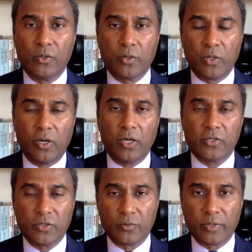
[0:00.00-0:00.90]

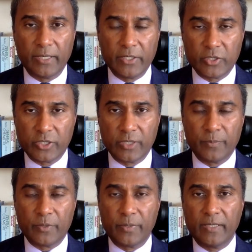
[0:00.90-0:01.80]
causal relationship
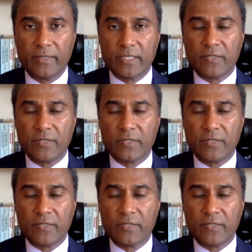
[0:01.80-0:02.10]
between this